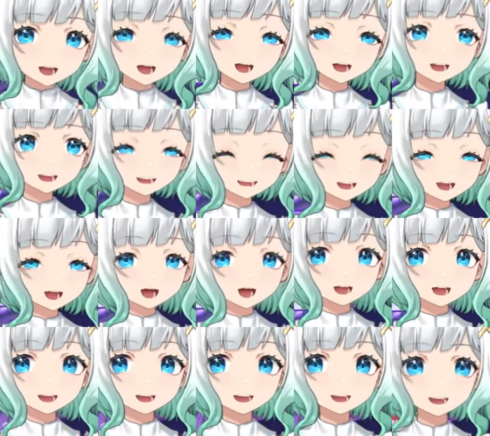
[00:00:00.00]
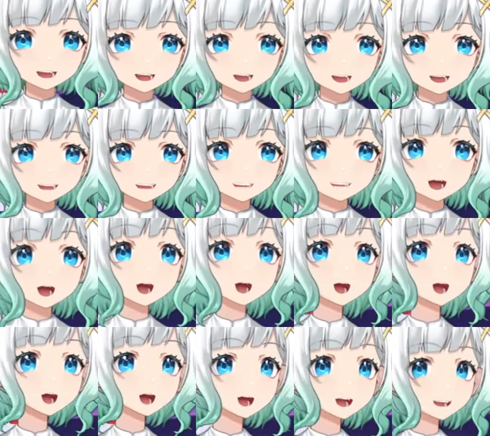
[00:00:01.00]
about. I have no say
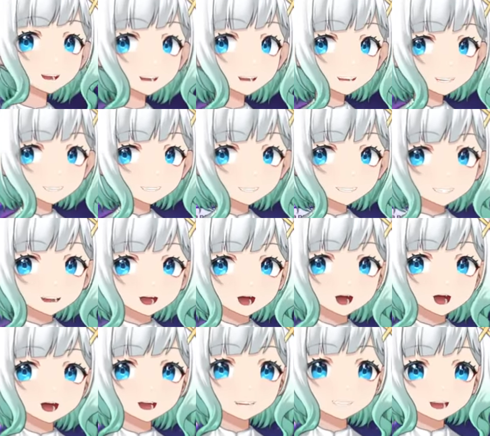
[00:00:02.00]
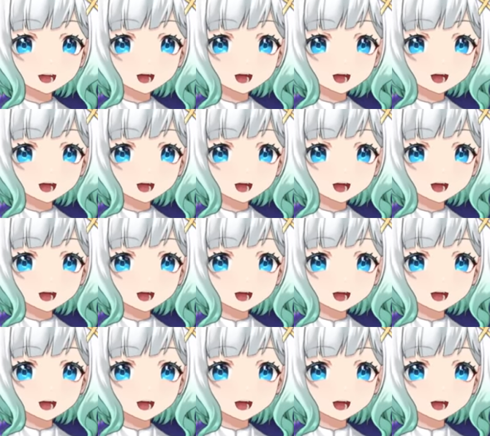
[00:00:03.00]
idea it. what you're talking about.